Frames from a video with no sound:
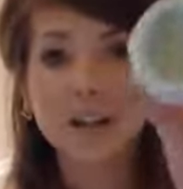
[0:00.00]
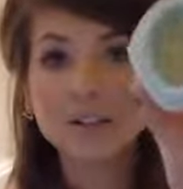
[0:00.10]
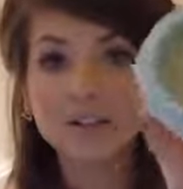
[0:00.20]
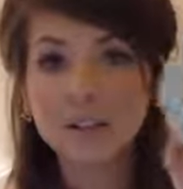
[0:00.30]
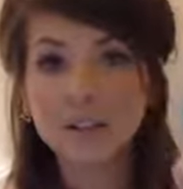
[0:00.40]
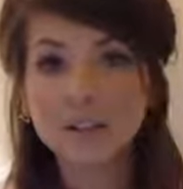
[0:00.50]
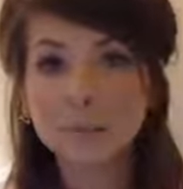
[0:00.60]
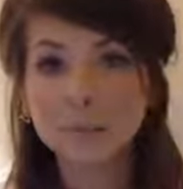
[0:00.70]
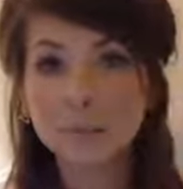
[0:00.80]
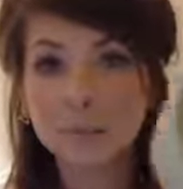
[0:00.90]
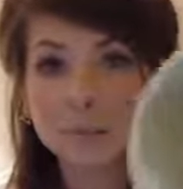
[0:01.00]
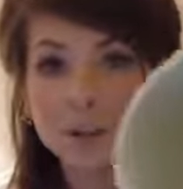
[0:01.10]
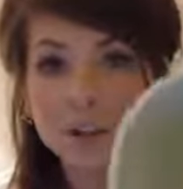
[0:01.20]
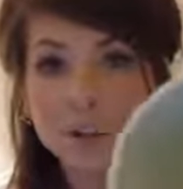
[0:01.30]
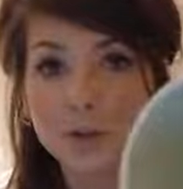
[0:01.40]
I'm like pretty much
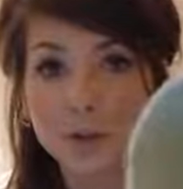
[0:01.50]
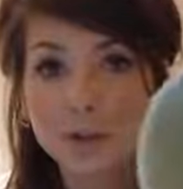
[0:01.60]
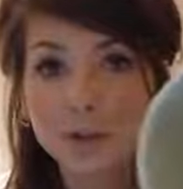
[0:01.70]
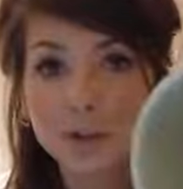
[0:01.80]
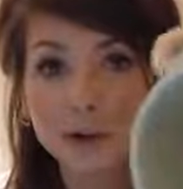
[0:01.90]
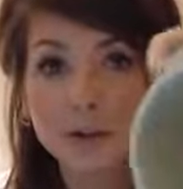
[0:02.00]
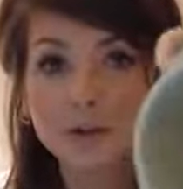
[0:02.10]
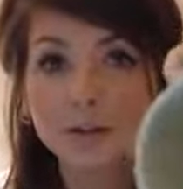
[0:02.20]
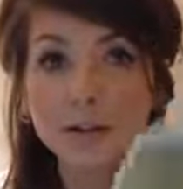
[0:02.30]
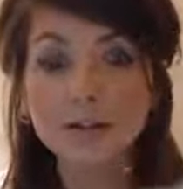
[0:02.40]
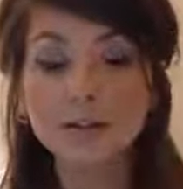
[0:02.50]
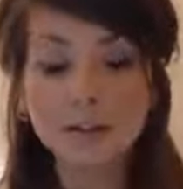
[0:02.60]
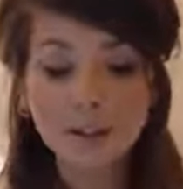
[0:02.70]
scraping the barrel now.